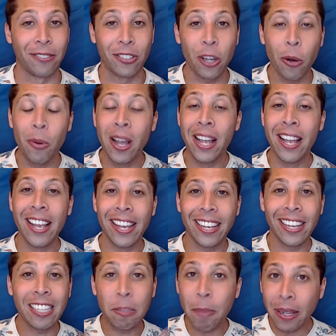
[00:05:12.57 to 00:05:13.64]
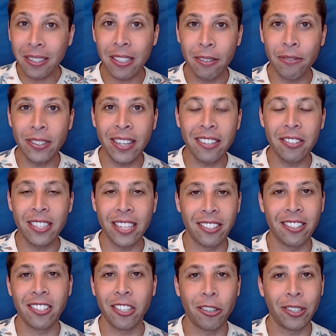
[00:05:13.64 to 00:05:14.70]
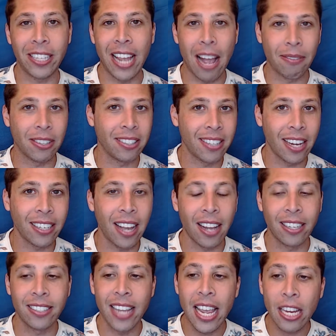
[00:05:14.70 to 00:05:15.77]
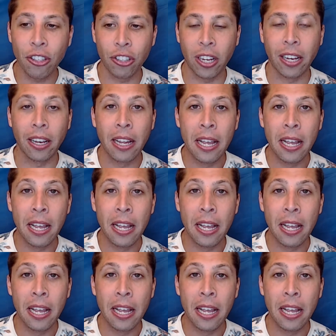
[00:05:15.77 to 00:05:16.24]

So expensive doesn't necessarily have a set connotation.